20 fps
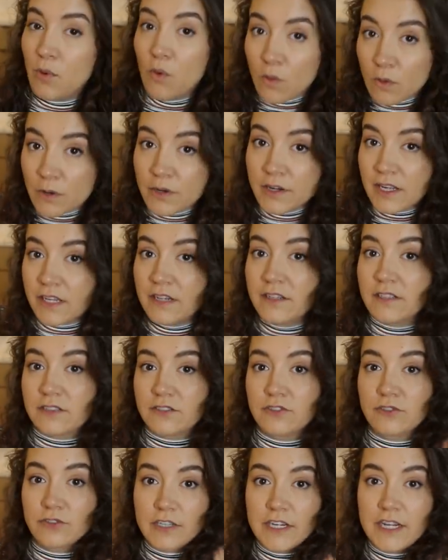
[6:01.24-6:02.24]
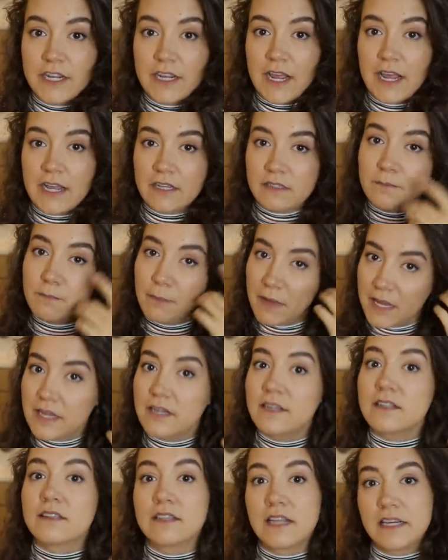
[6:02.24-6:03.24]
porn industry has
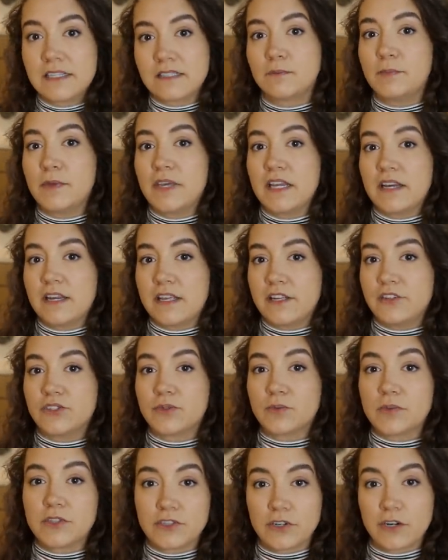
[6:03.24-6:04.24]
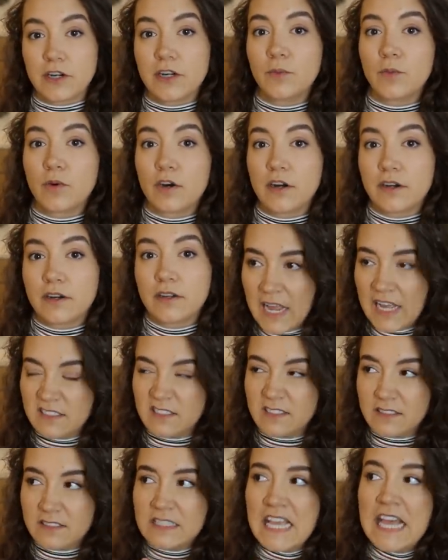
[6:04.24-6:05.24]
made lesbian into a dirty word, has
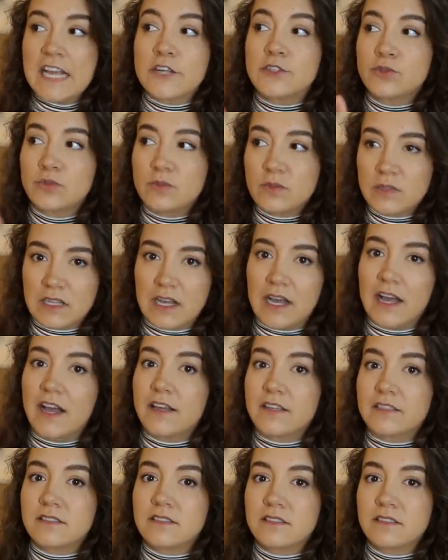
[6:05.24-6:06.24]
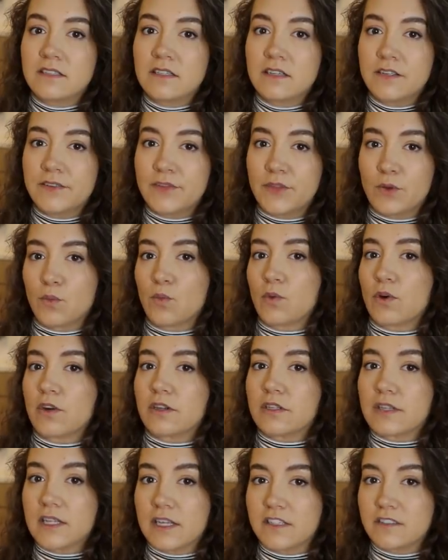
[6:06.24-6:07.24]
sexualized the
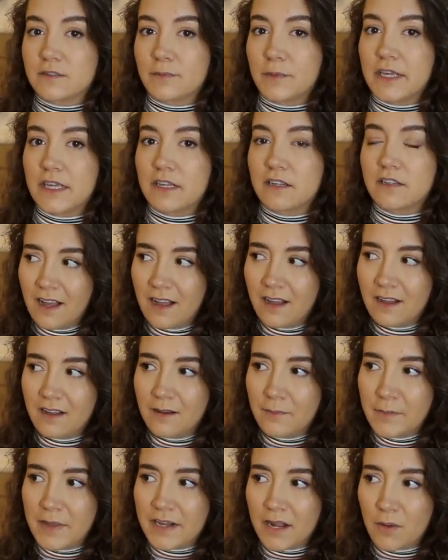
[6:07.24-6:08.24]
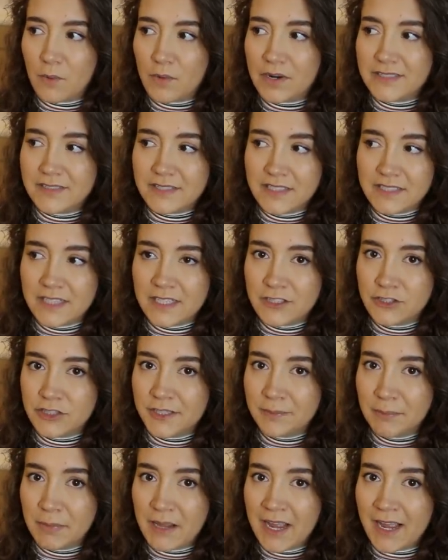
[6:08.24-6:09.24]
word lesbian. Um, and I want to take that
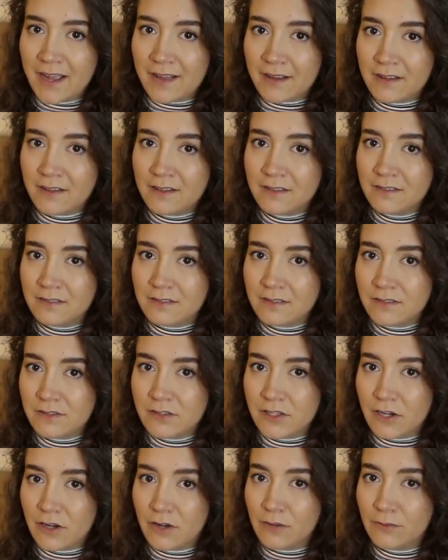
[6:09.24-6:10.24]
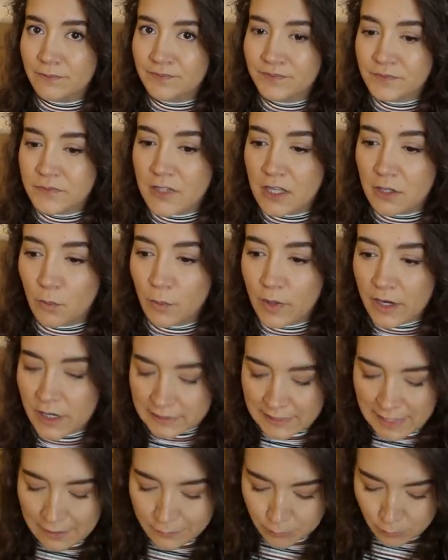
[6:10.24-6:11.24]
shit back. So I'll wear
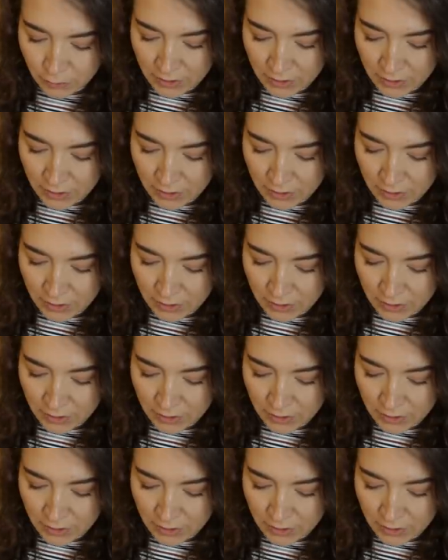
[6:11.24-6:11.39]
it loud and